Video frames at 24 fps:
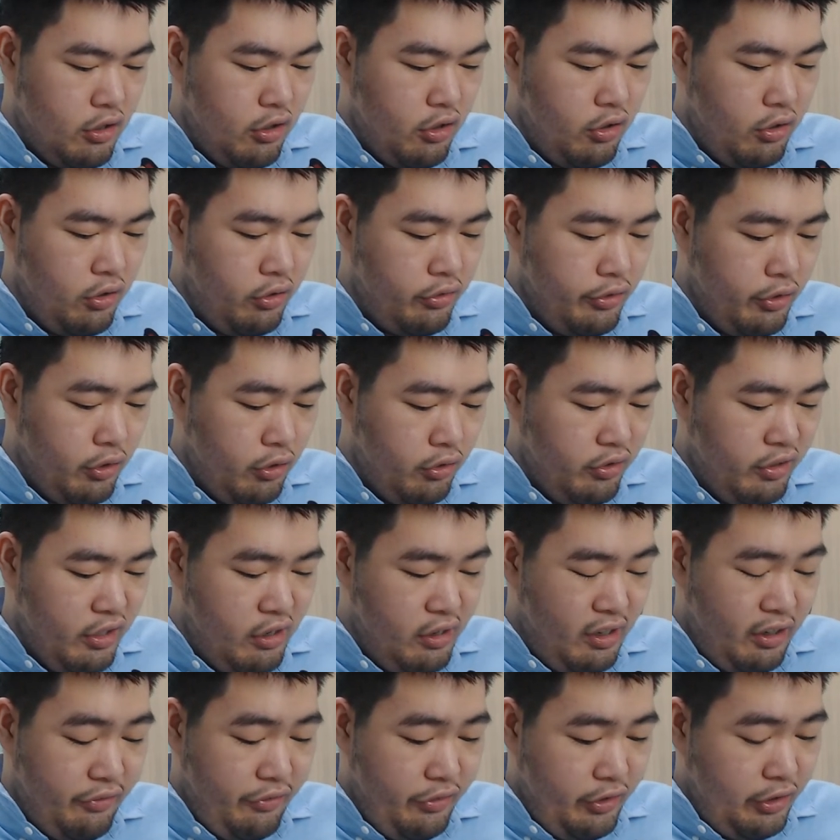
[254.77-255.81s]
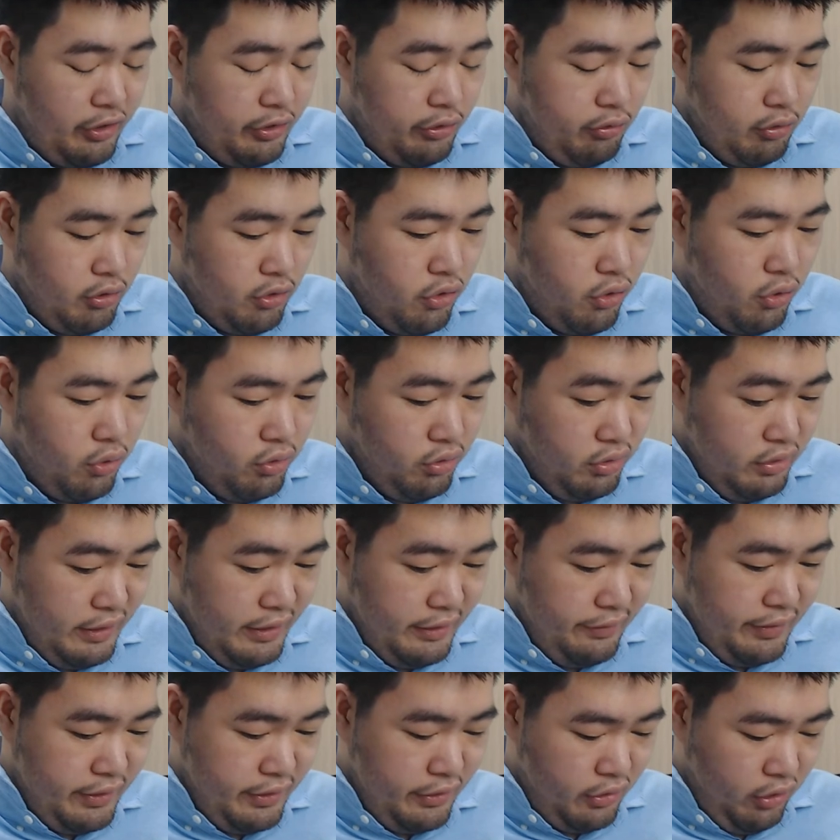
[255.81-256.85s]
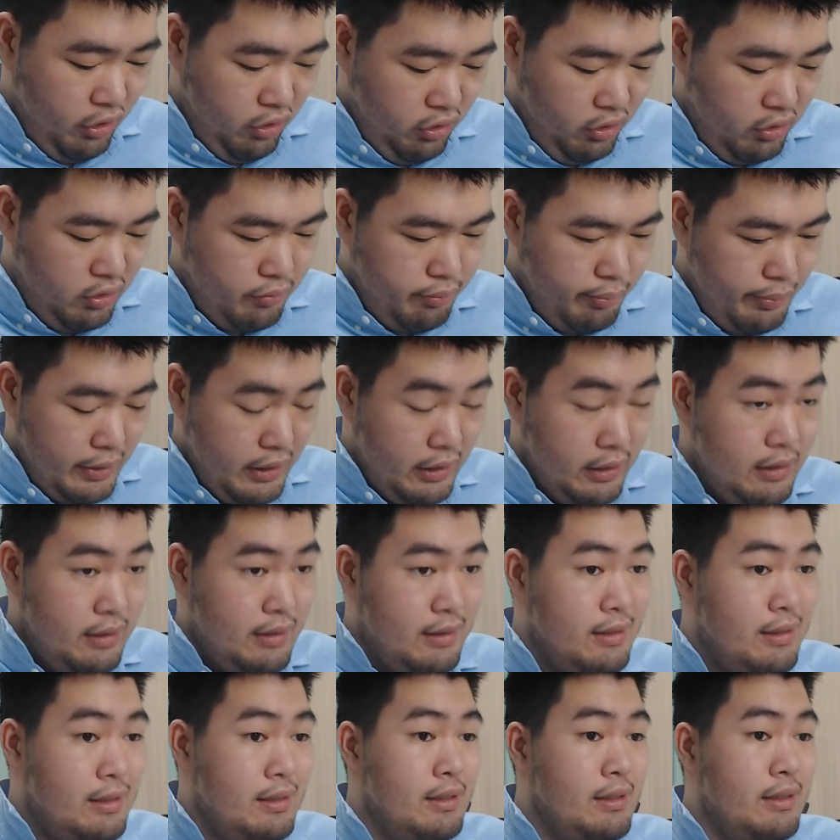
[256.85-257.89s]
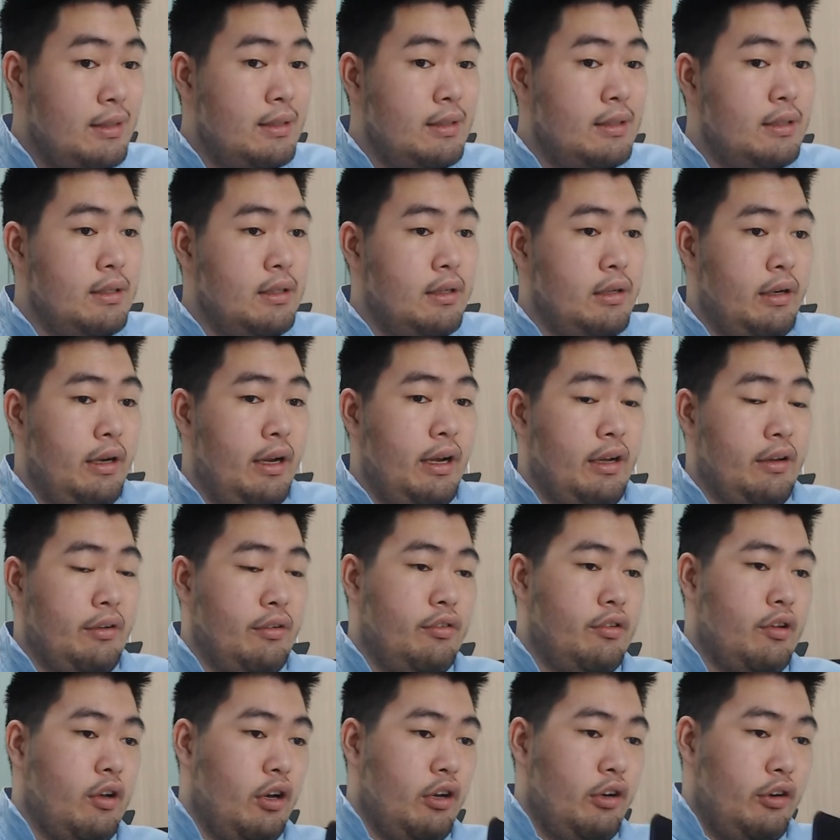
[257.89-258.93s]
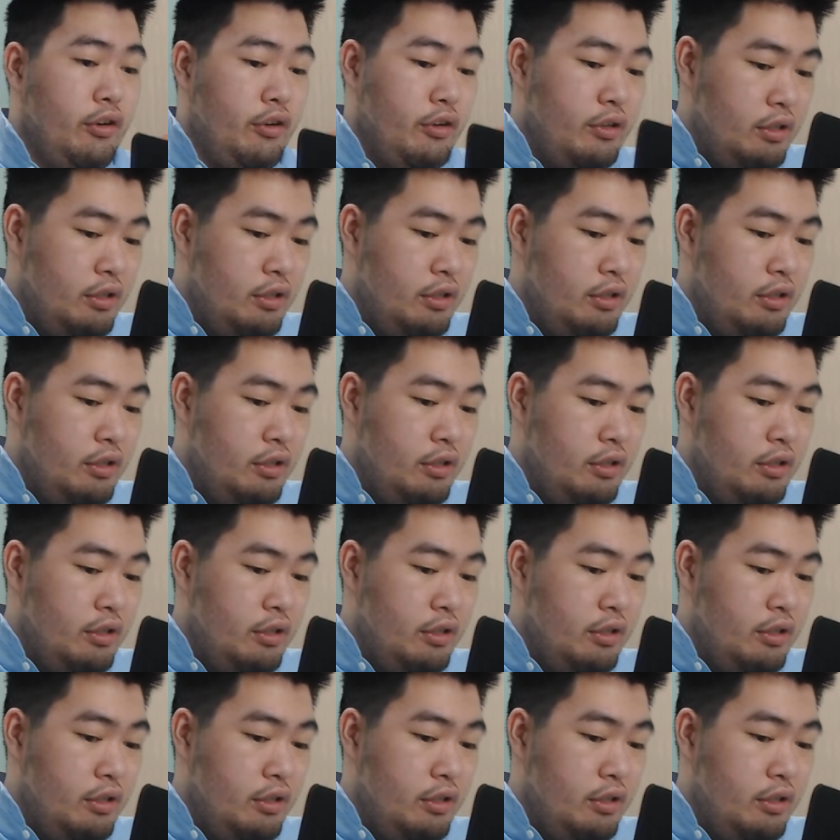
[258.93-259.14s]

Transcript: all the Ordinariate folks would call evensong. But yeah, so